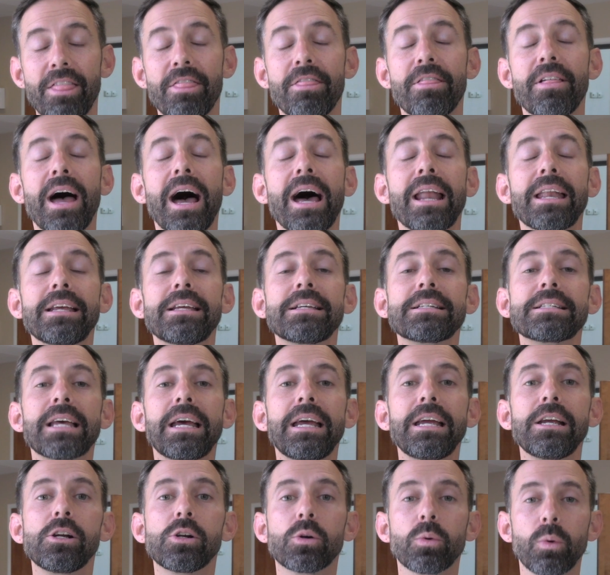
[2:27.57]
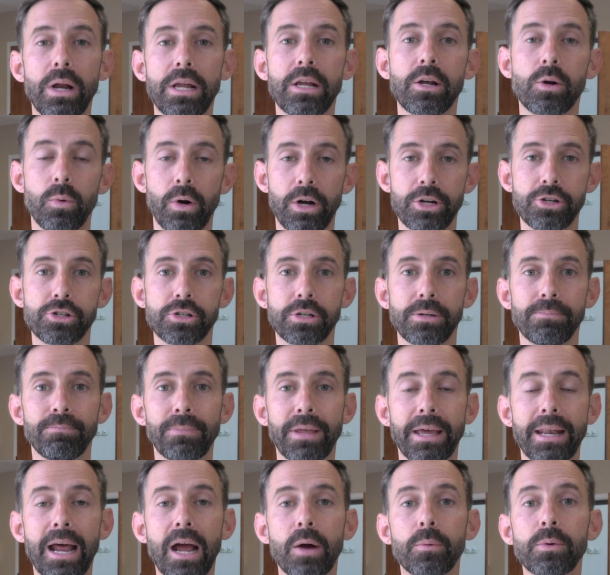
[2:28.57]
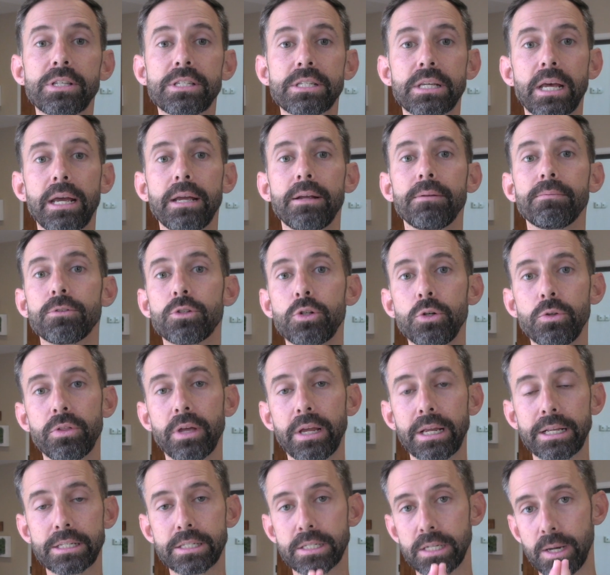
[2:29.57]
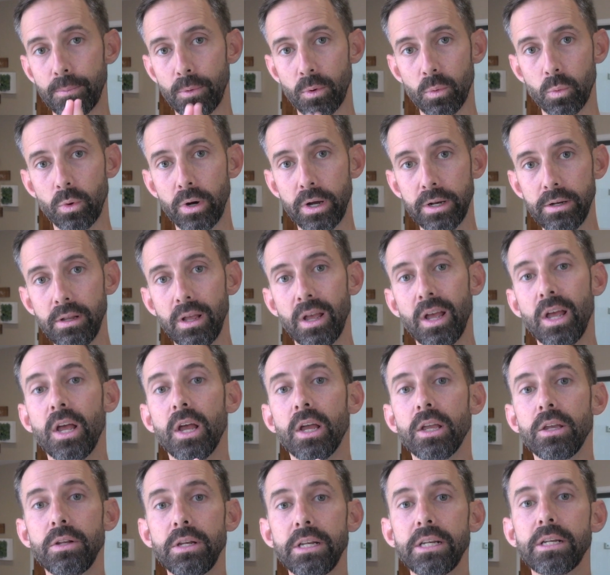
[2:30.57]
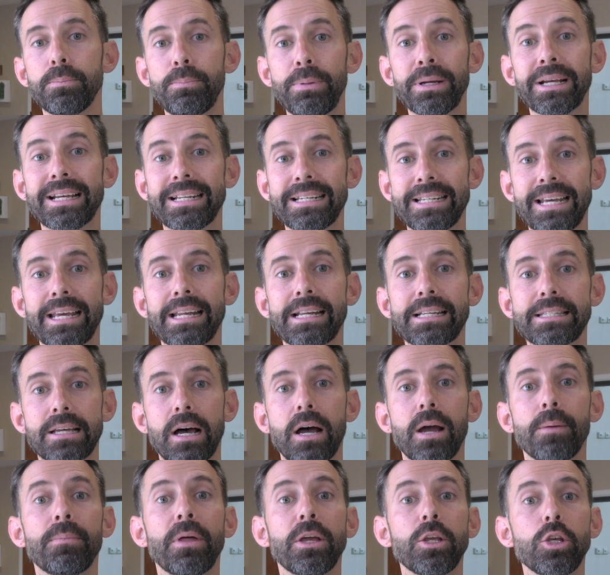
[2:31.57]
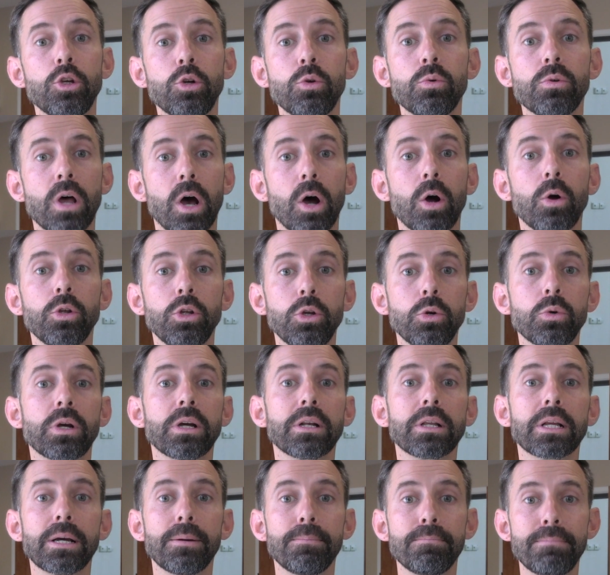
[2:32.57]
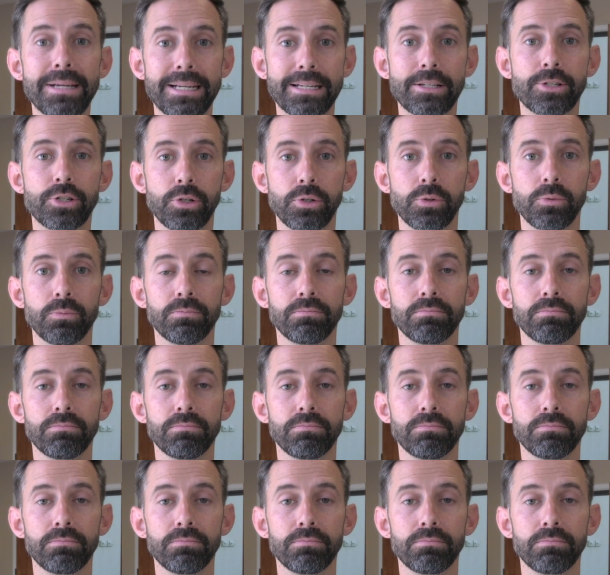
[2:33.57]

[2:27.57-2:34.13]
That is a great question. And I would say 2 things. Number 1, you need to pick a day and a time that you know you can commit to.